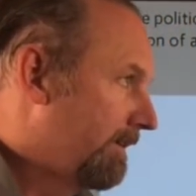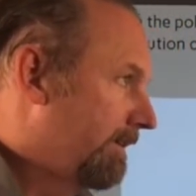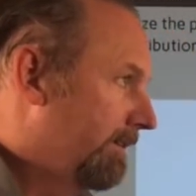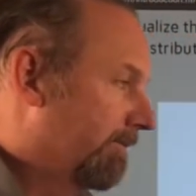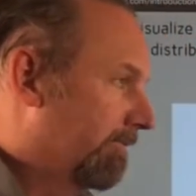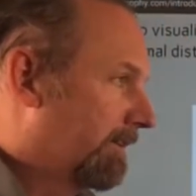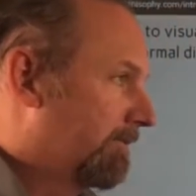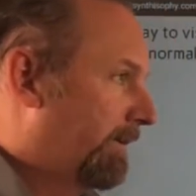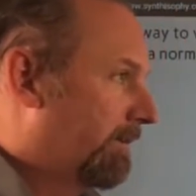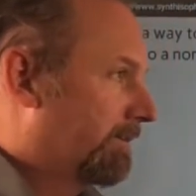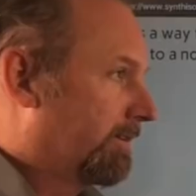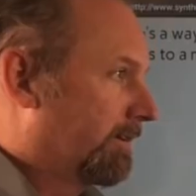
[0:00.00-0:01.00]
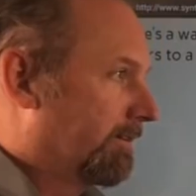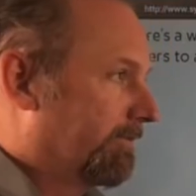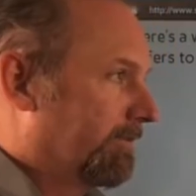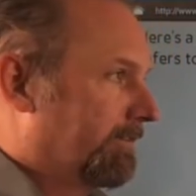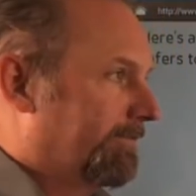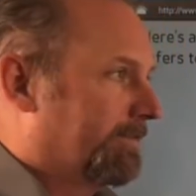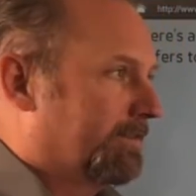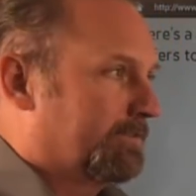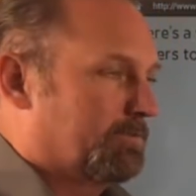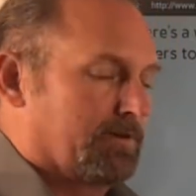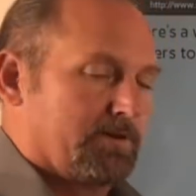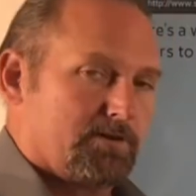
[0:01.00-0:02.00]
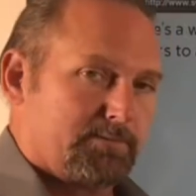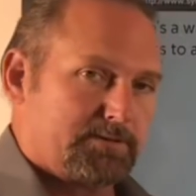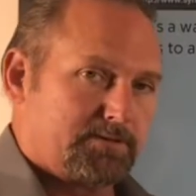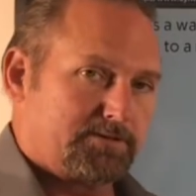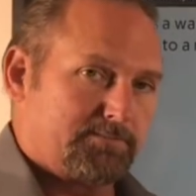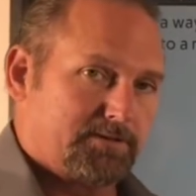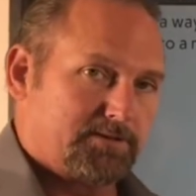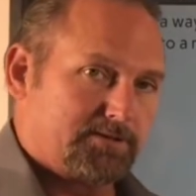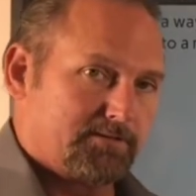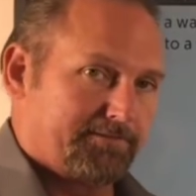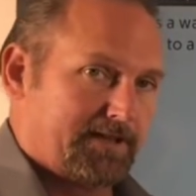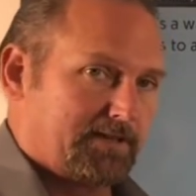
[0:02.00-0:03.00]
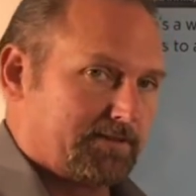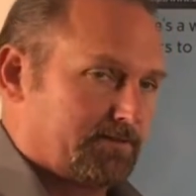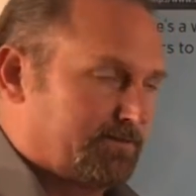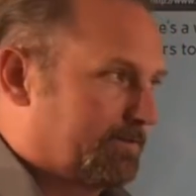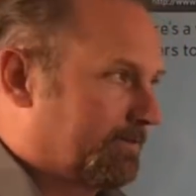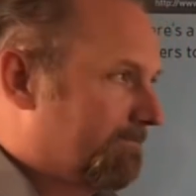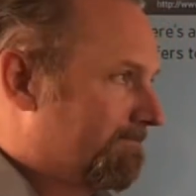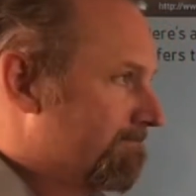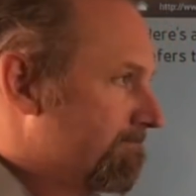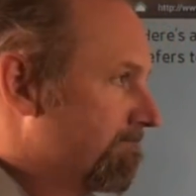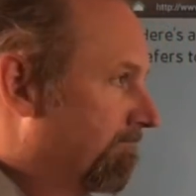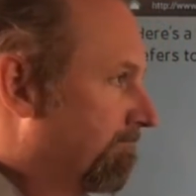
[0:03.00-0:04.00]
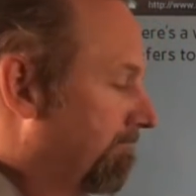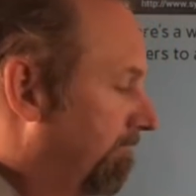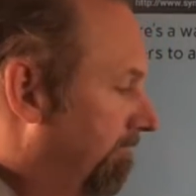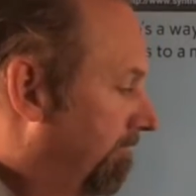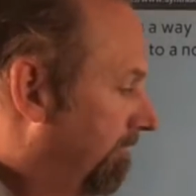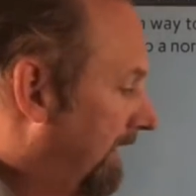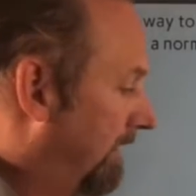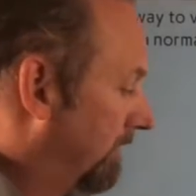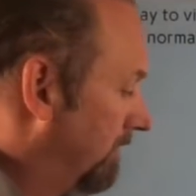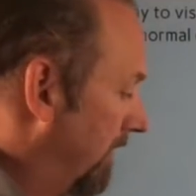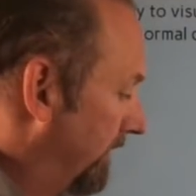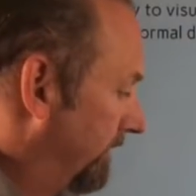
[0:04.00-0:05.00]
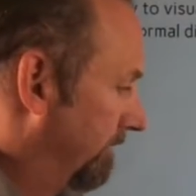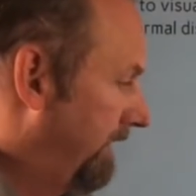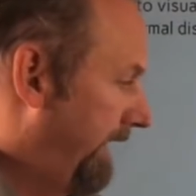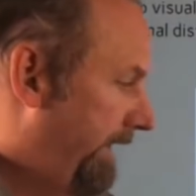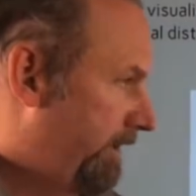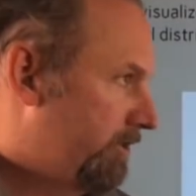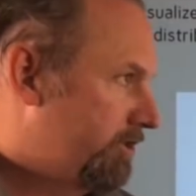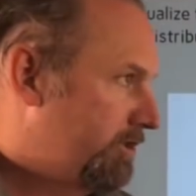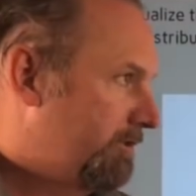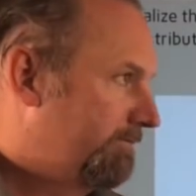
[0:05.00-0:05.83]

The regular bell curve refers to a normal distribution of values across a range.